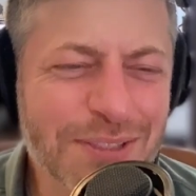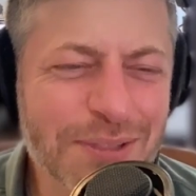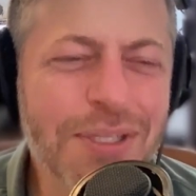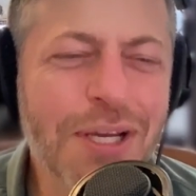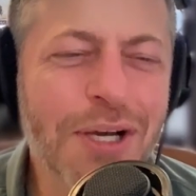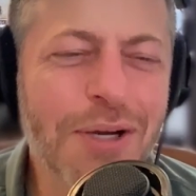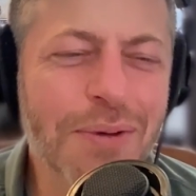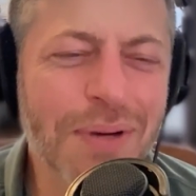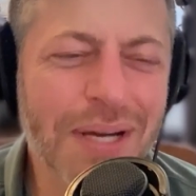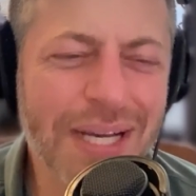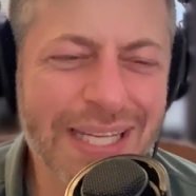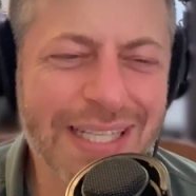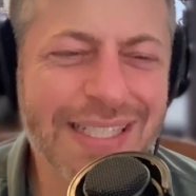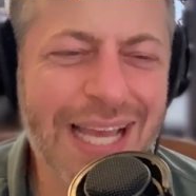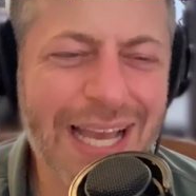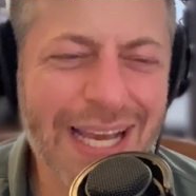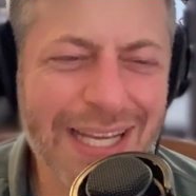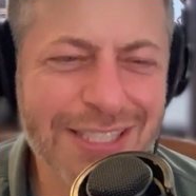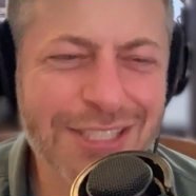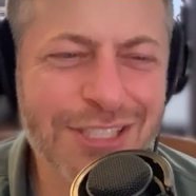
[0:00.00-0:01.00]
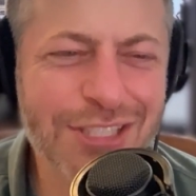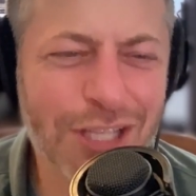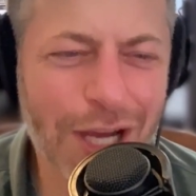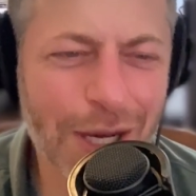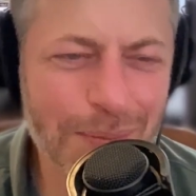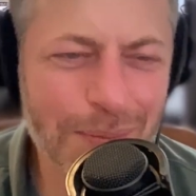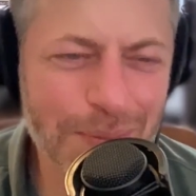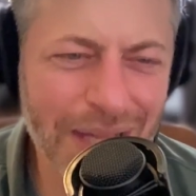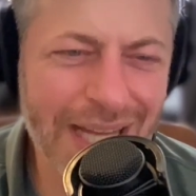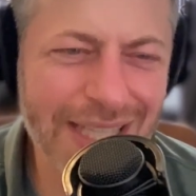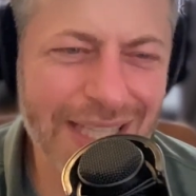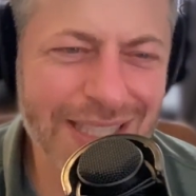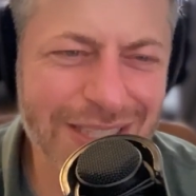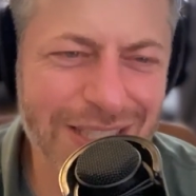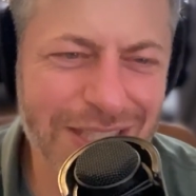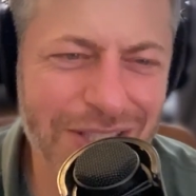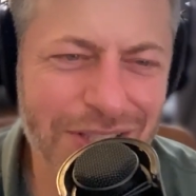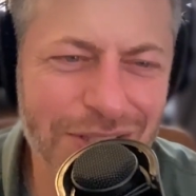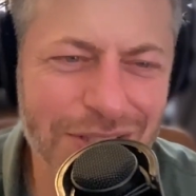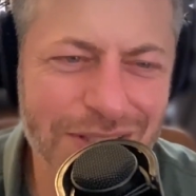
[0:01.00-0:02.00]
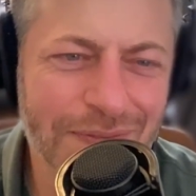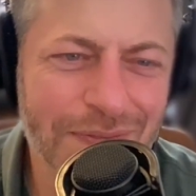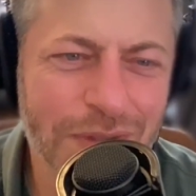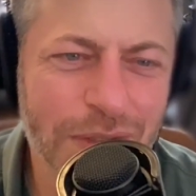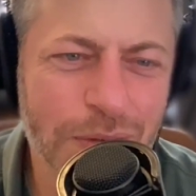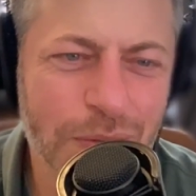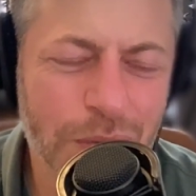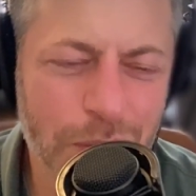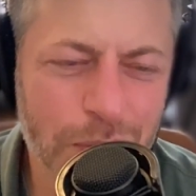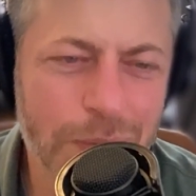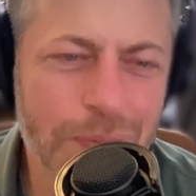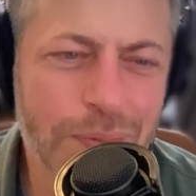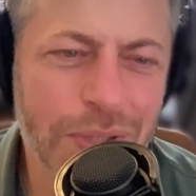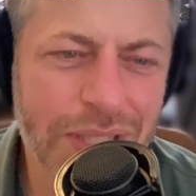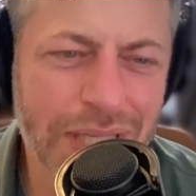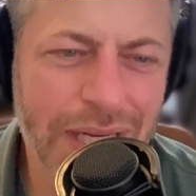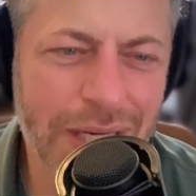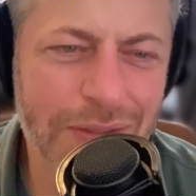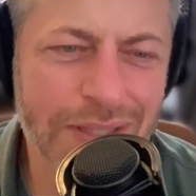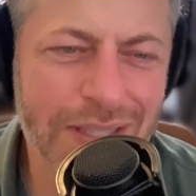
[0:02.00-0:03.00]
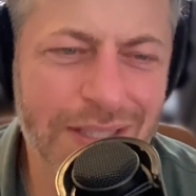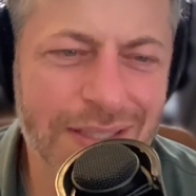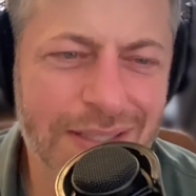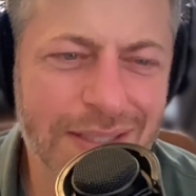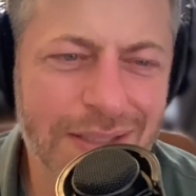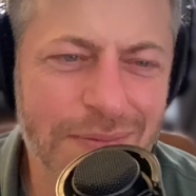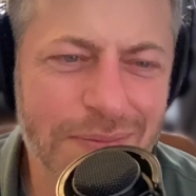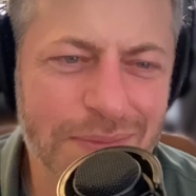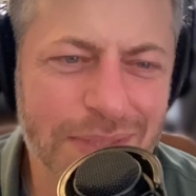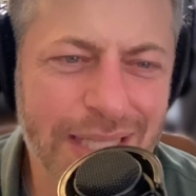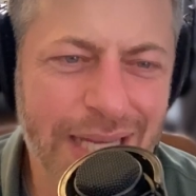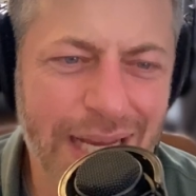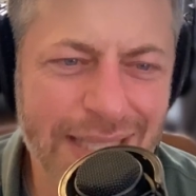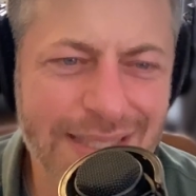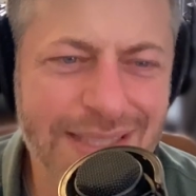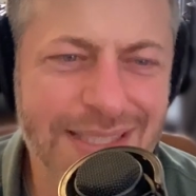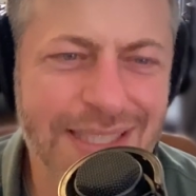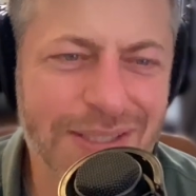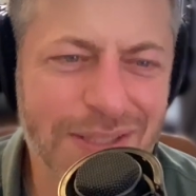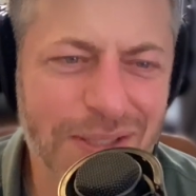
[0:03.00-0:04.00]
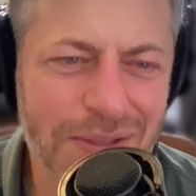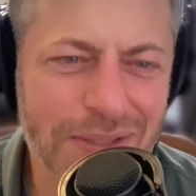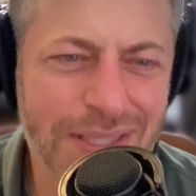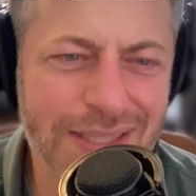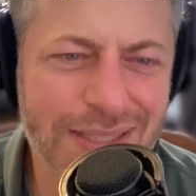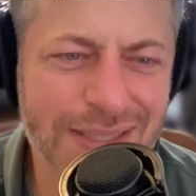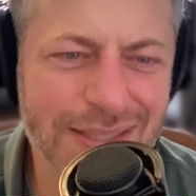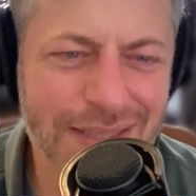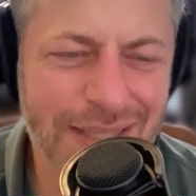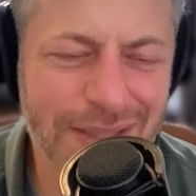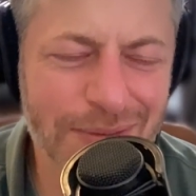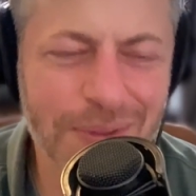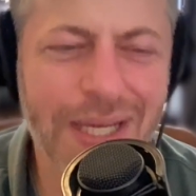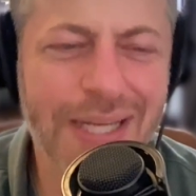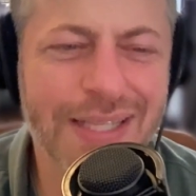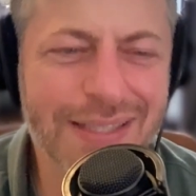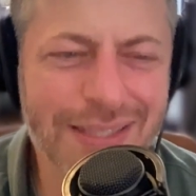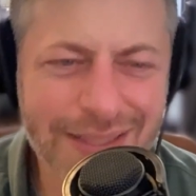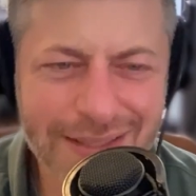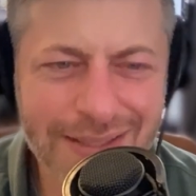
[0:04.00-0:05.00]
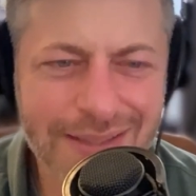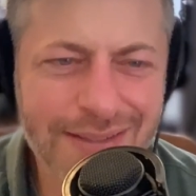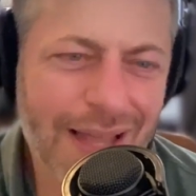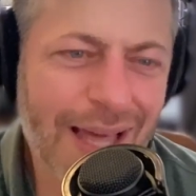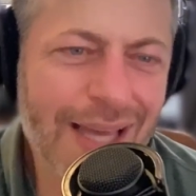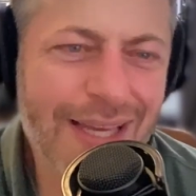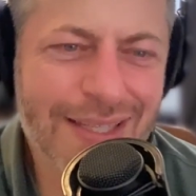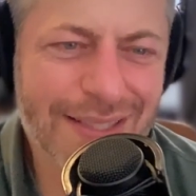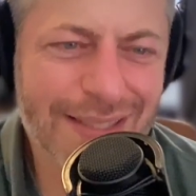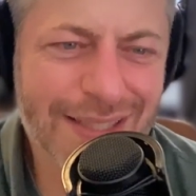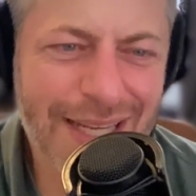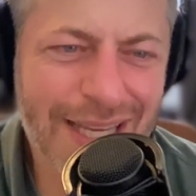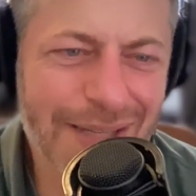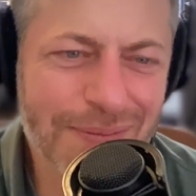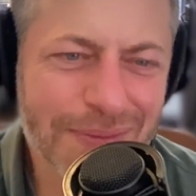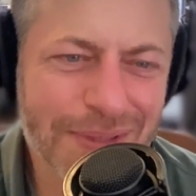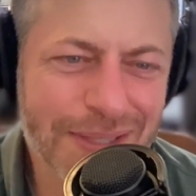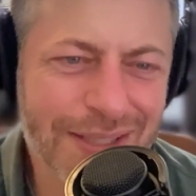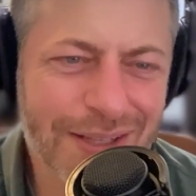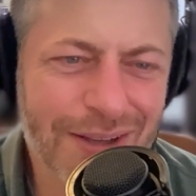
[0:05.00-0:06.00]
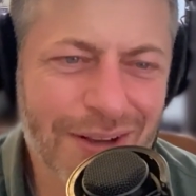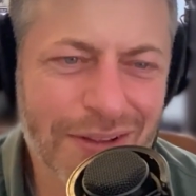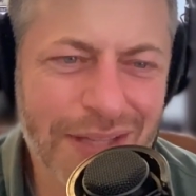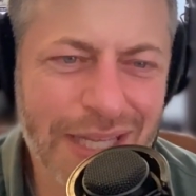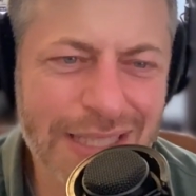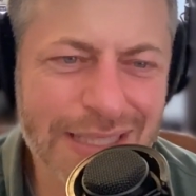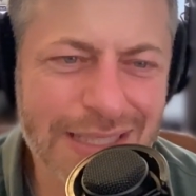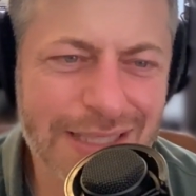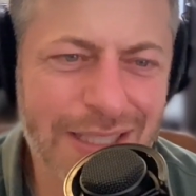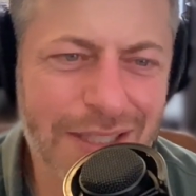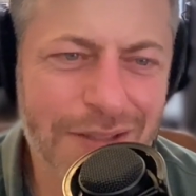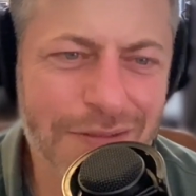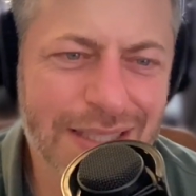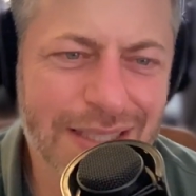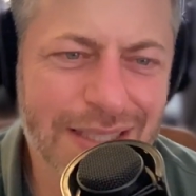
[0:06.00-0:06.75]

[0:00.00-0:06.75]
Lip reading: I had a job last year where we put out the casting notice and we had the client name and all that stuff.